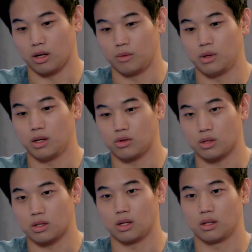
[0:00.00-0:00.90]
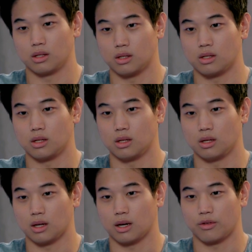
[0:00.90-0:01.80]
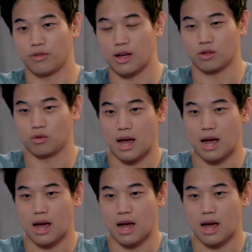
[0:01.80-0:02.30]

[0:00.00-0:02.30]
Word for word: it'd be interesting to see how the fans